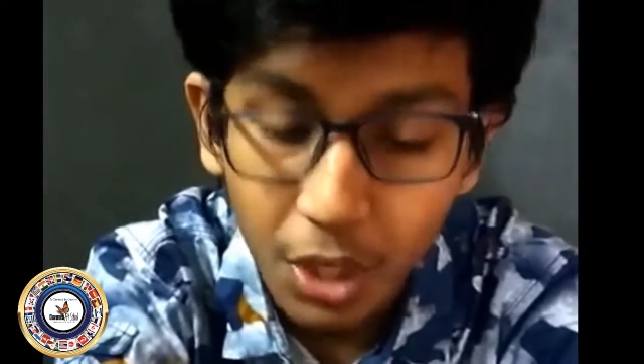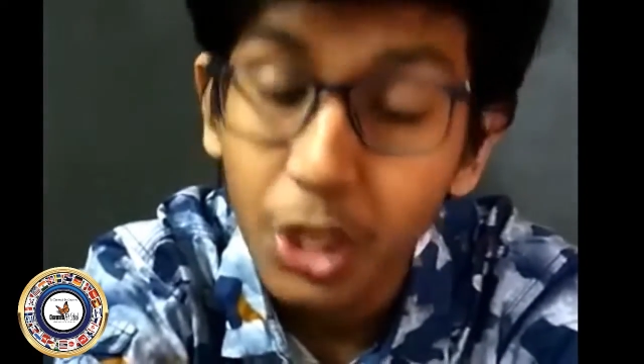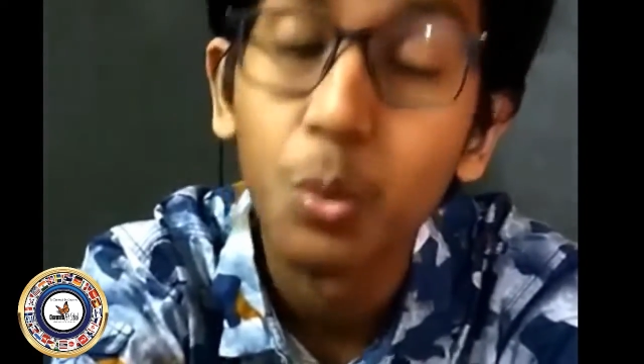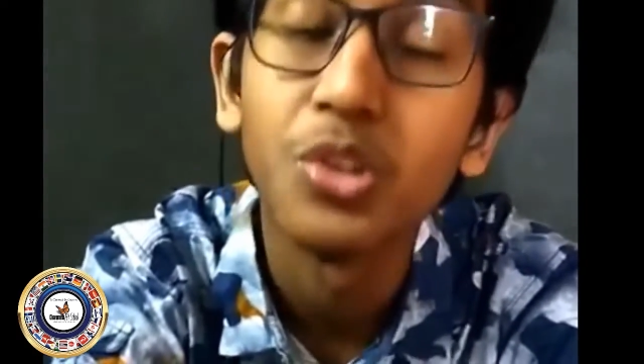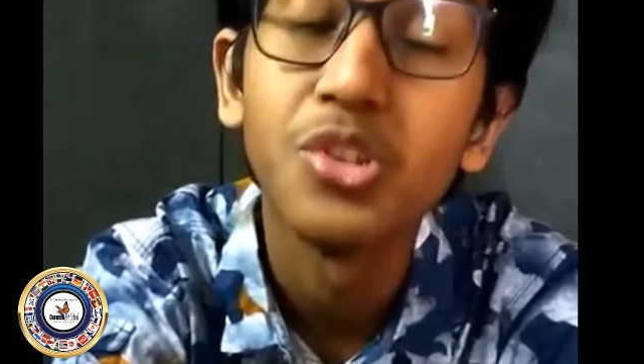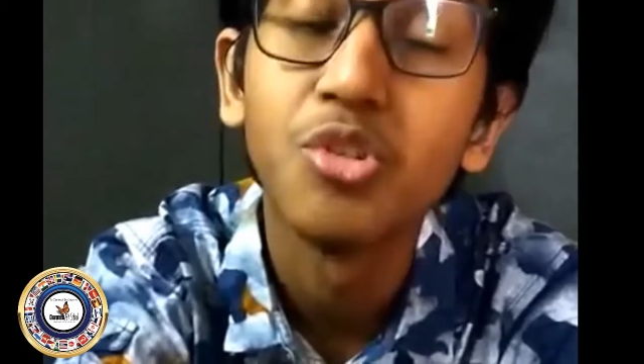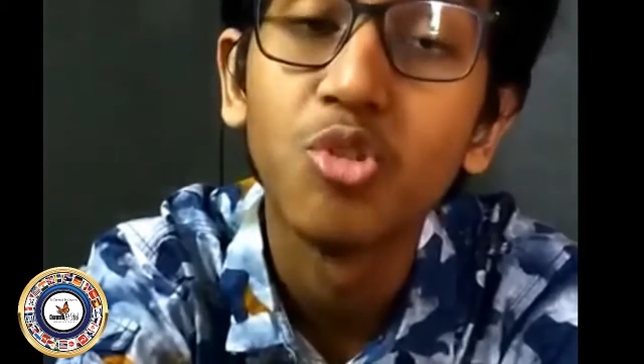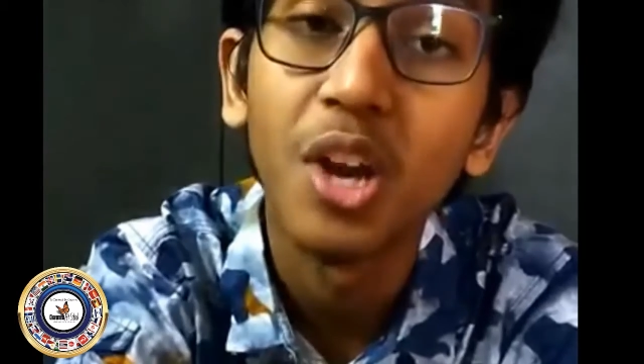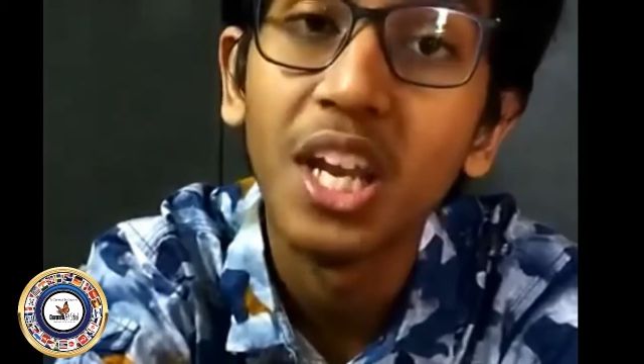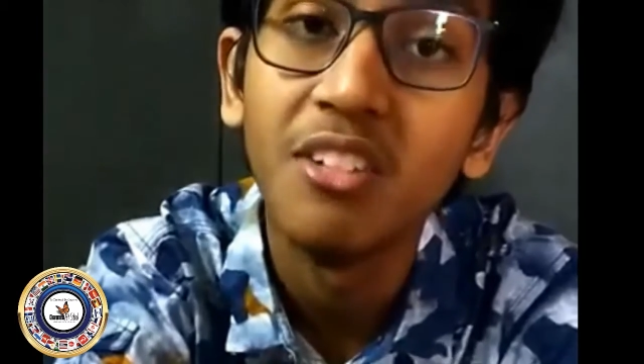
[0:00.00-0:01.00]
It was a
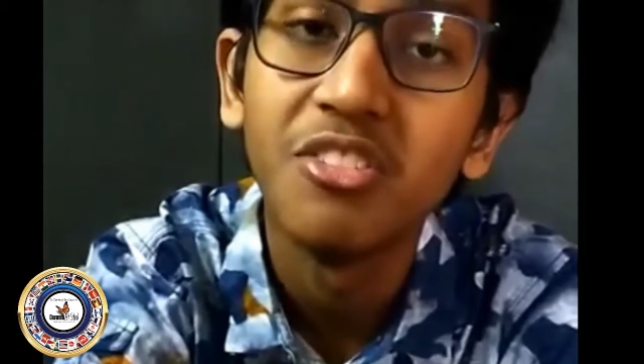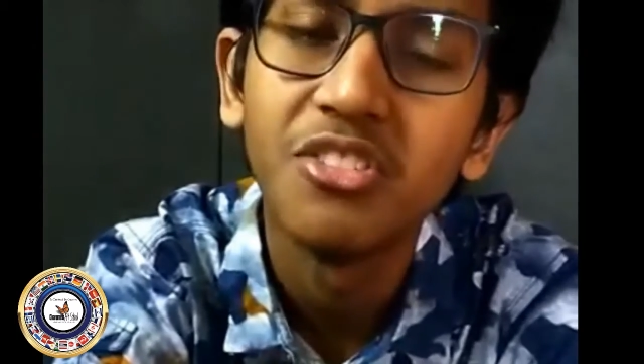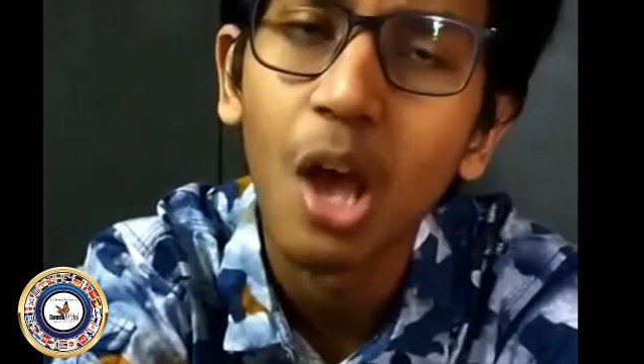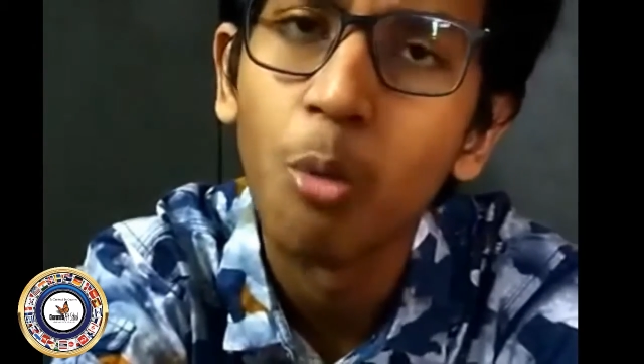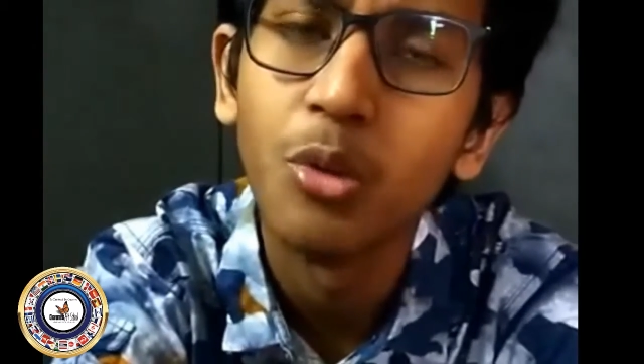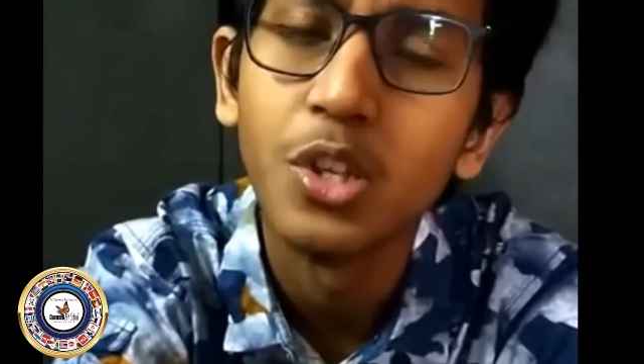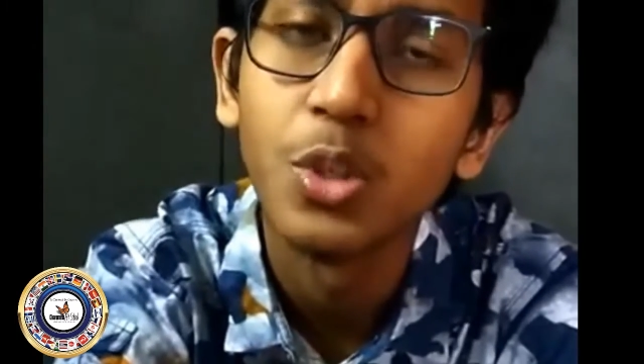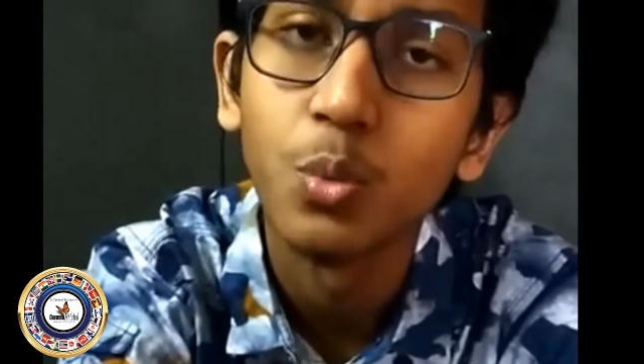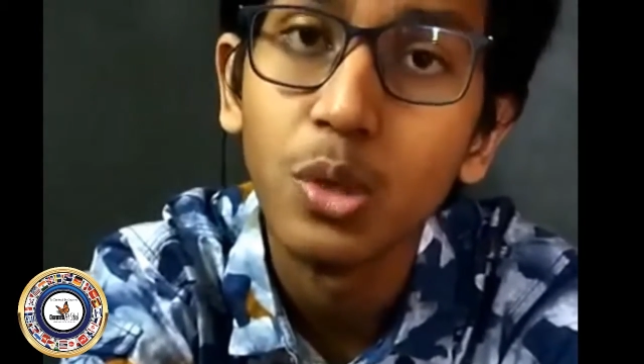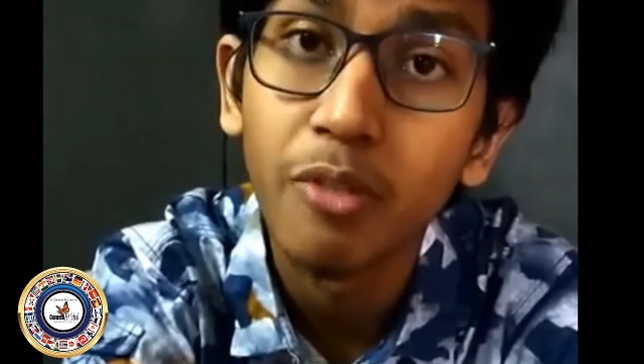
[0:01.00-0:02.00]
strange,
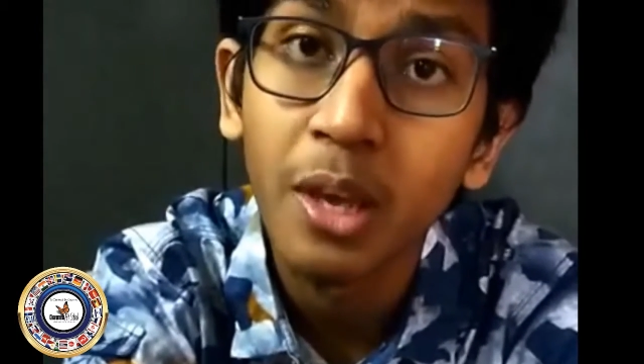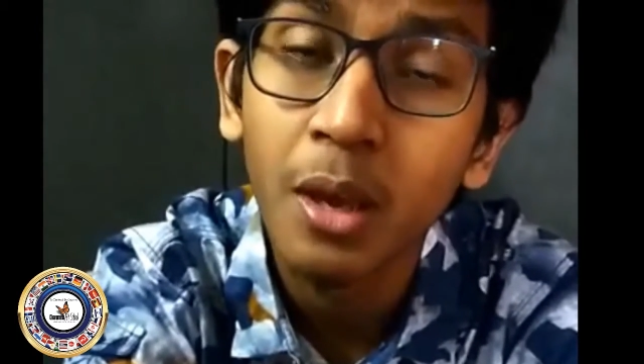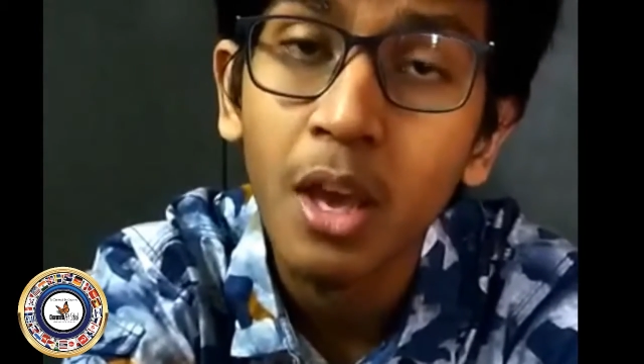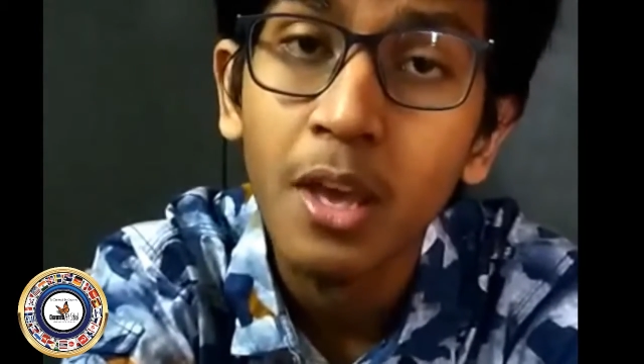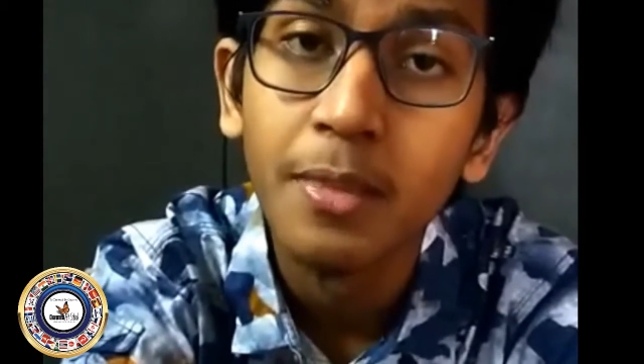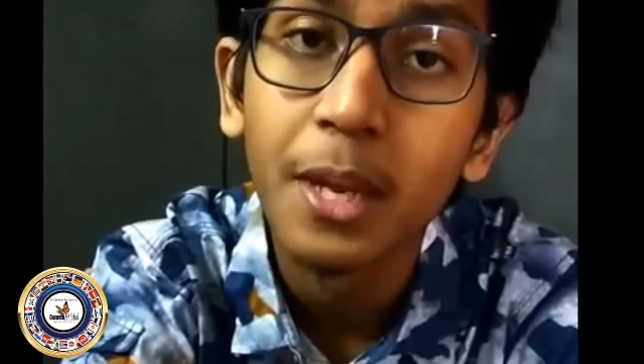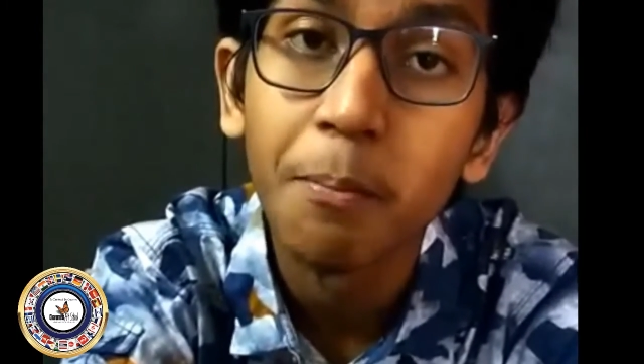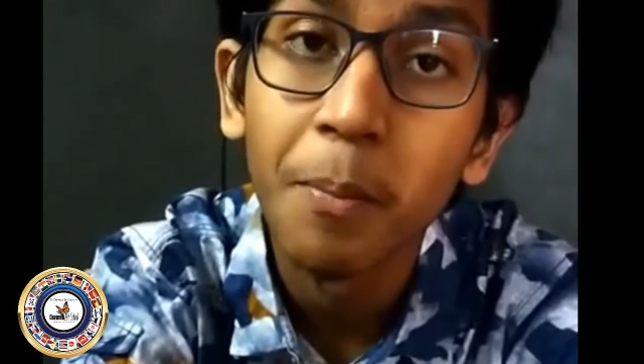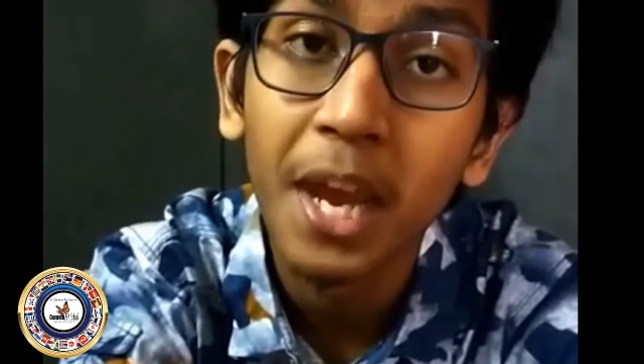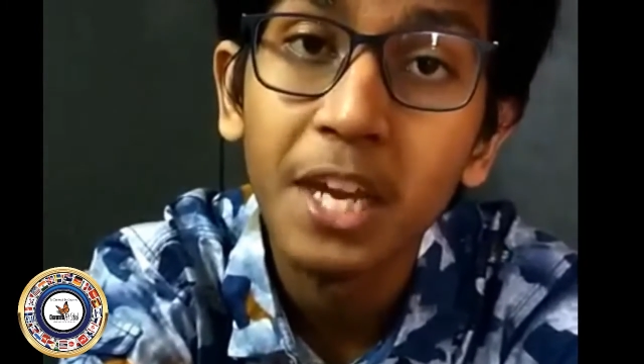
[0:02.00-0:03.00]
soundless weaving
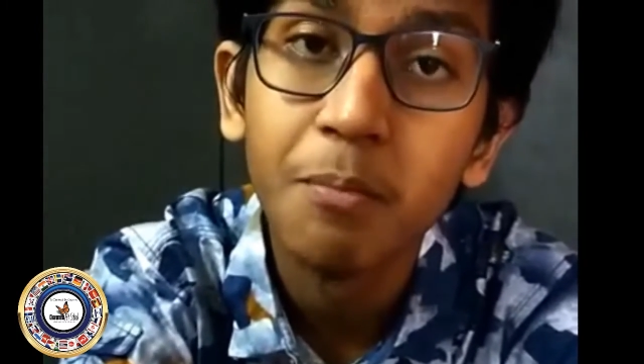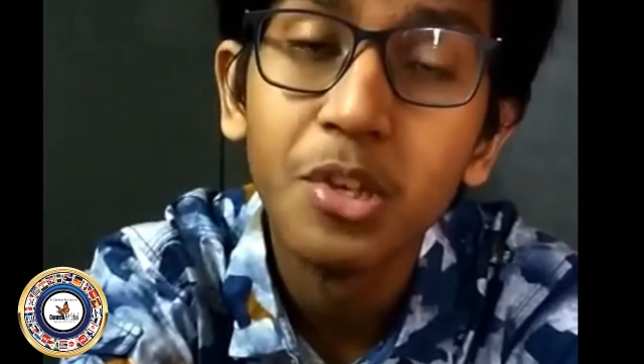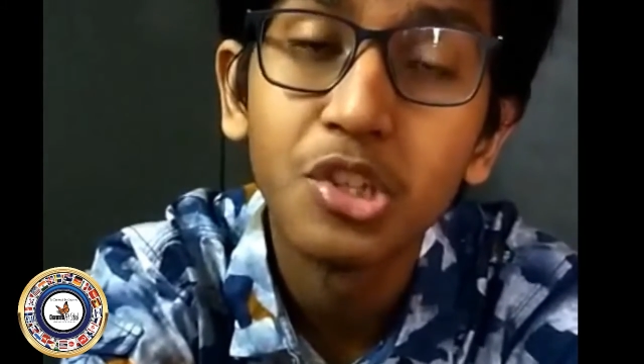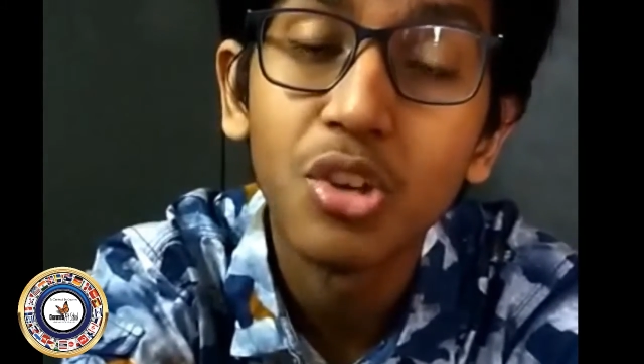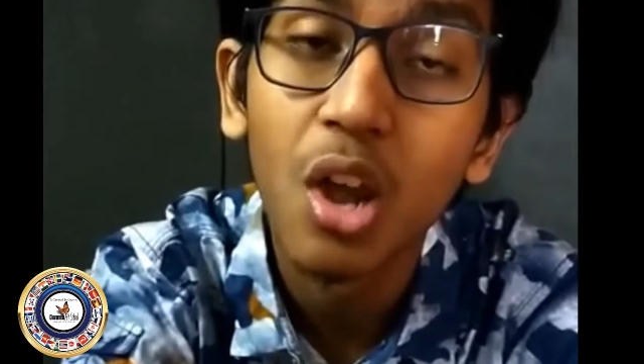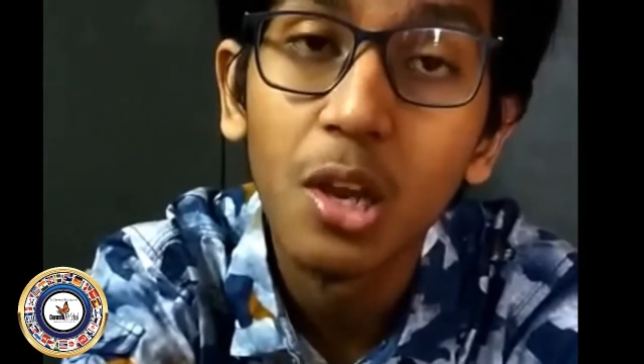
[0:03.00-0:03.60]
that made Mr.